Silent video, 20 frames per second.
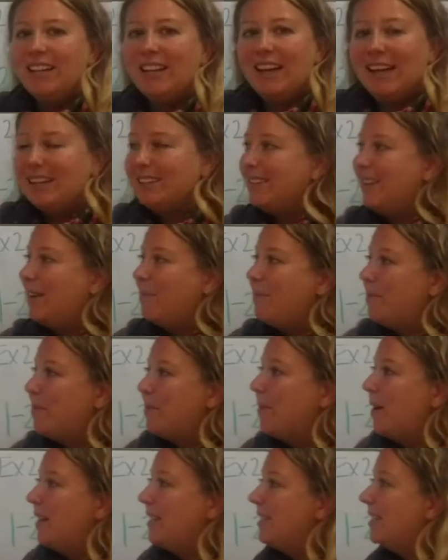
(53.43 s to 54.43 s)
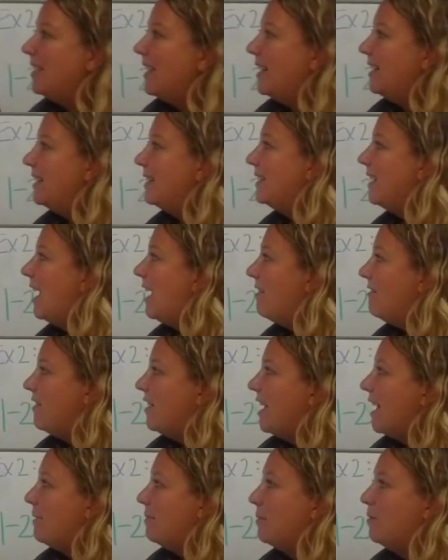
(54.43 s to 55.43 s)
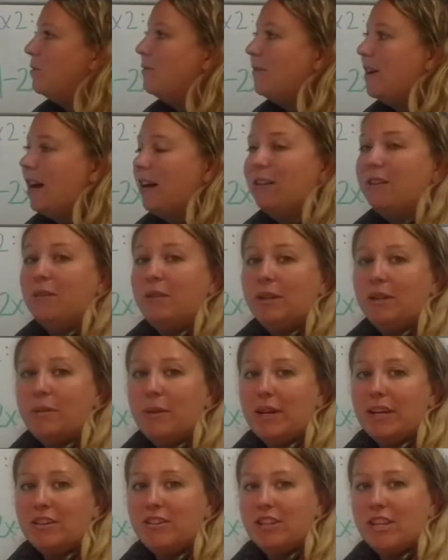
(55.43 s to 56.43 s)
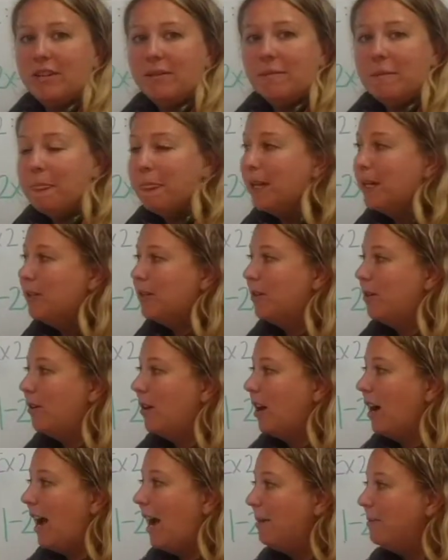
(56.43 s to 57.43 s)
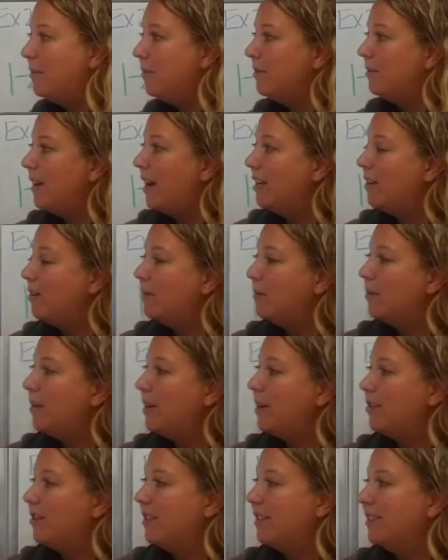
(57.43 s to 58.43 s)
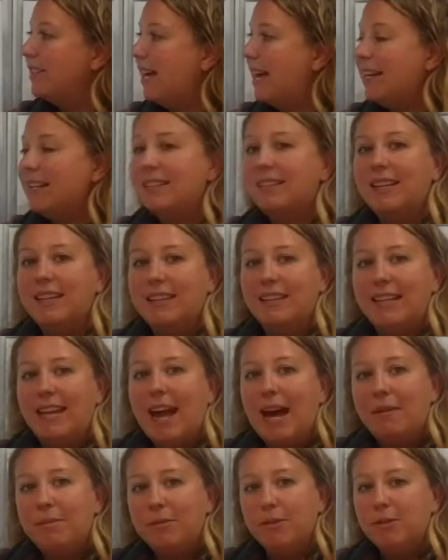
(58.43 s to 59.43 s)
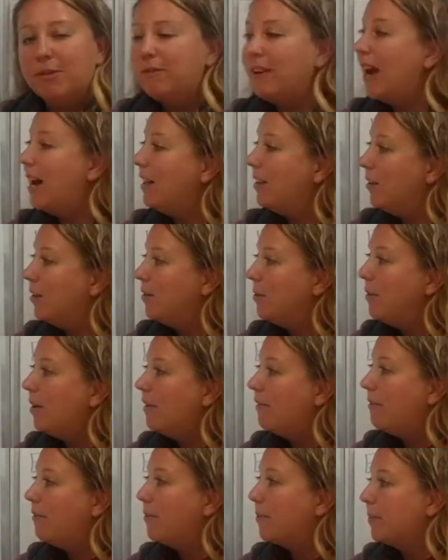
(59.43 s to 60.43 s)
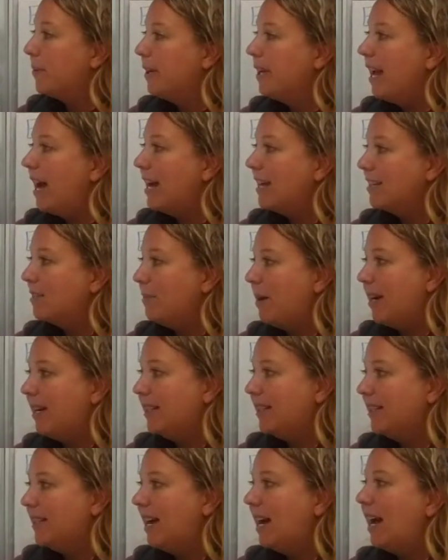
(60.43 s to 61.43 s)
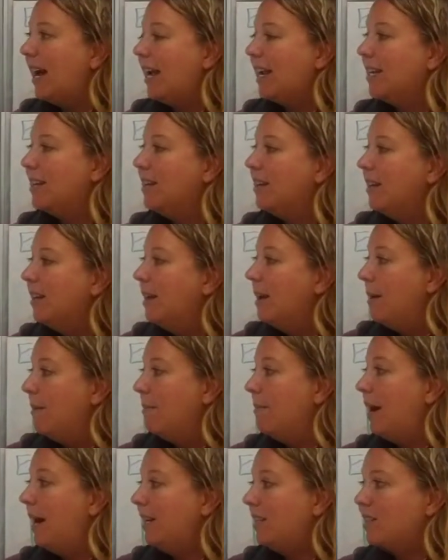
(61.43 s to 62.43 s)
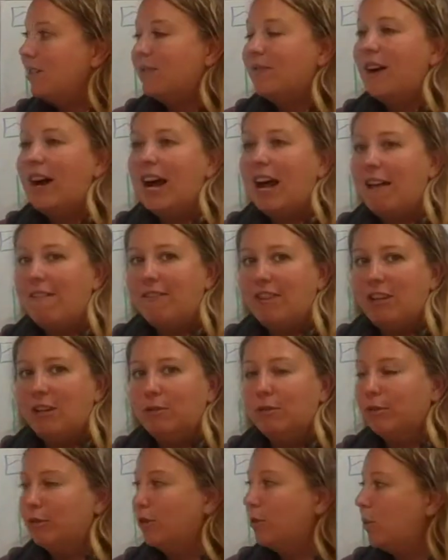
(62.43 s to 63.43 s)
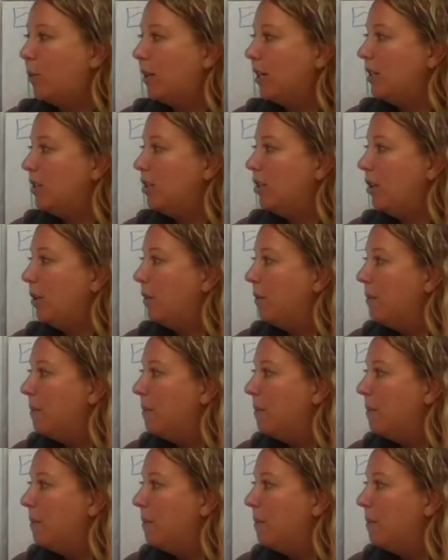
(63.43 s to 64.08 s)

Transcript: Example 1 says solve the absolute value equation. So our absolute value equation says that the absolute value of 3x minus 9 minus 5 equals 22.